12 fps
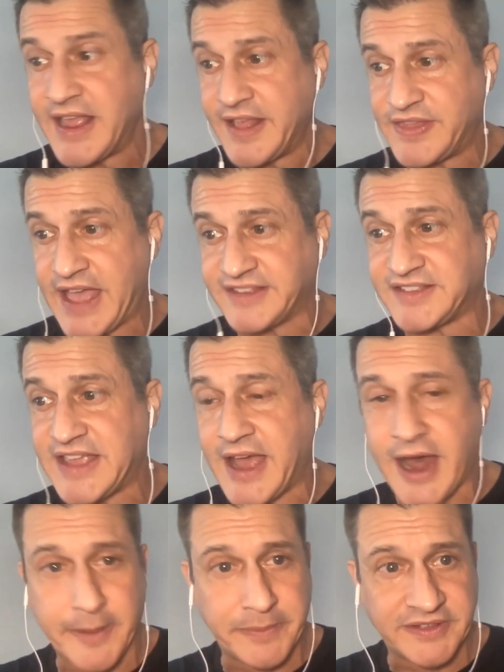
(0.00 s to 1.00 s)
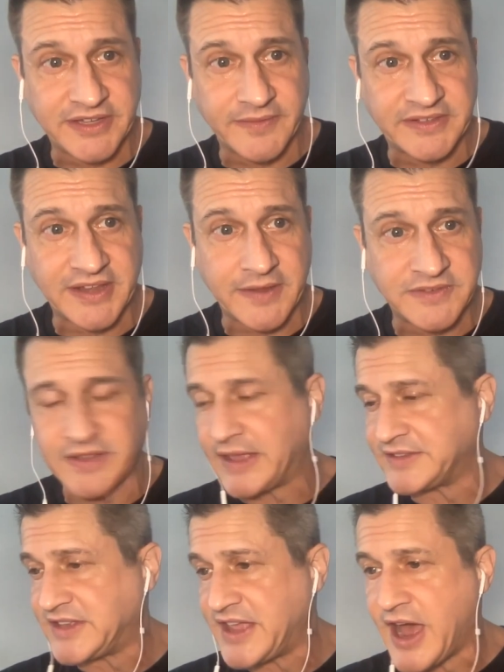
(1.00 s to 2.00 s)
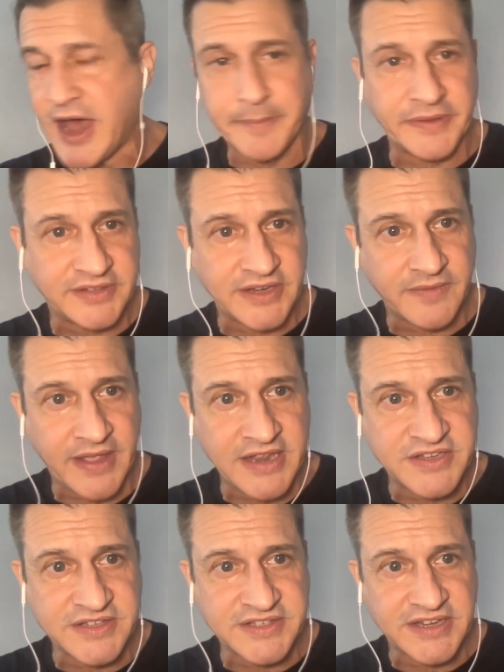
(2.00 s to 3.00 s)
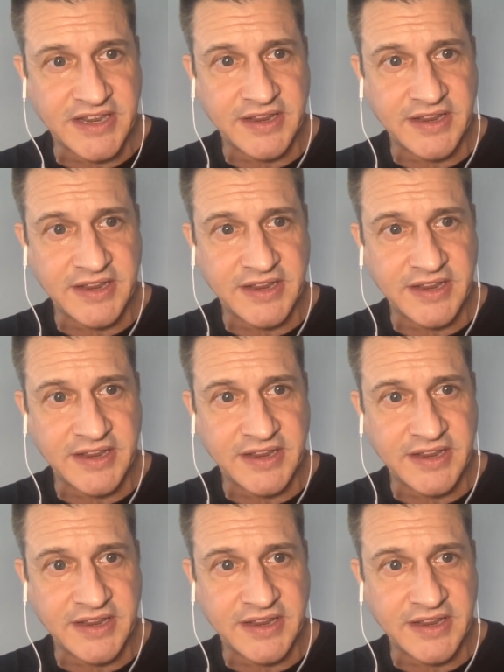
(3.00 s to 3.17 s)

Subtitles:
That's the opposite of safety. That's the opposite of agency.